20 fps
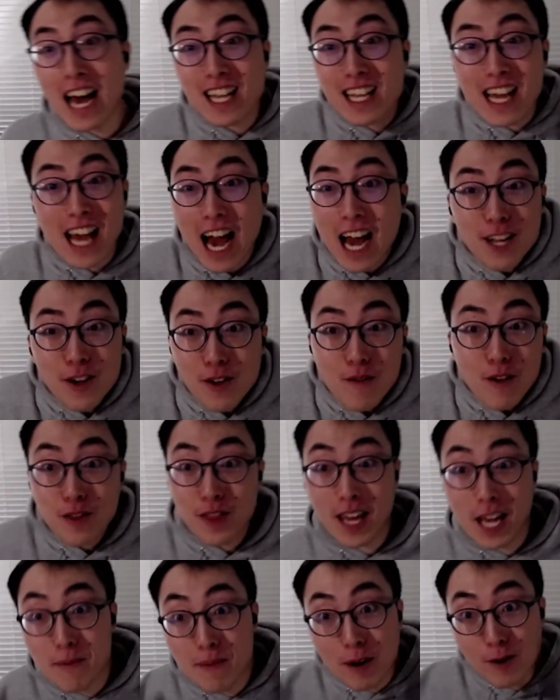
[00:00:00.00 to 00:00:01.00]
I I don't even
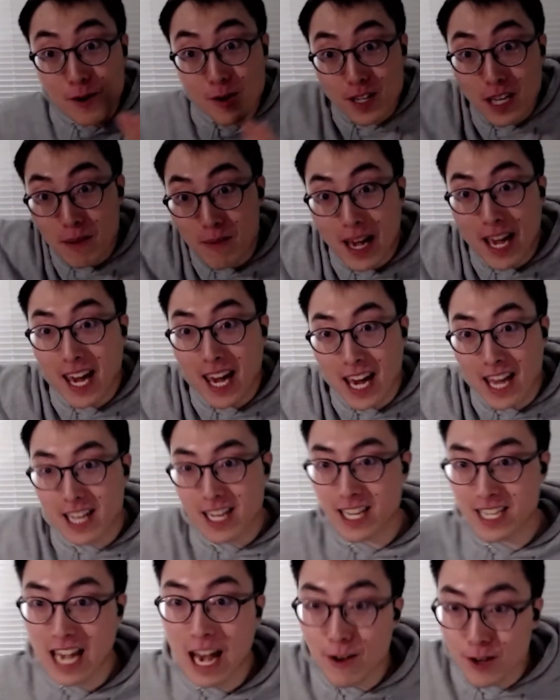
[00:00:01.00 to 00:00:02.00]
think about using my hand
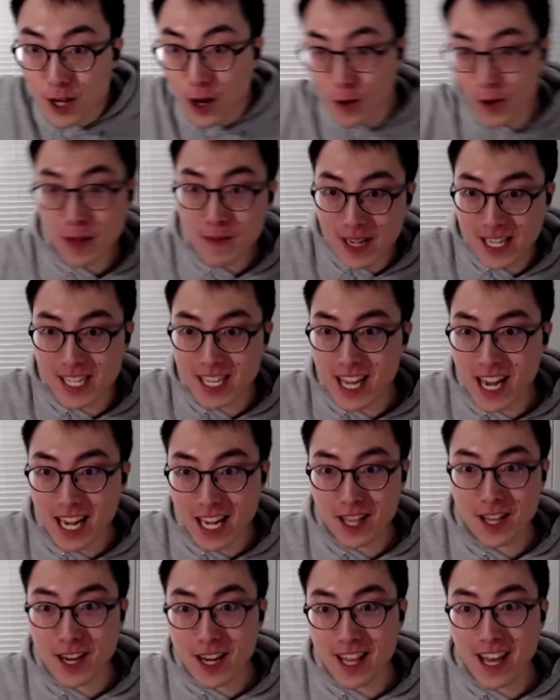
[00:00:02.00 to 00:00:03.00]
because I was holding my stick
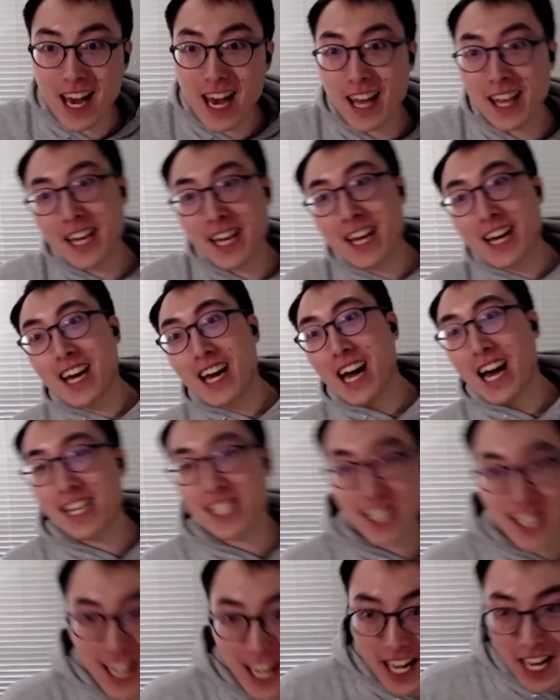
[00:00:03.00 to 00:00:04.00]
and all that. I
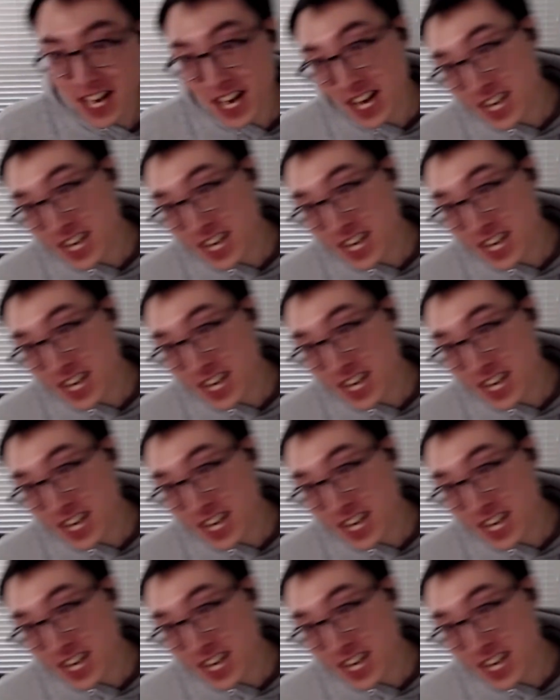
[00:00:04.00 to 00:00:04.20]
just like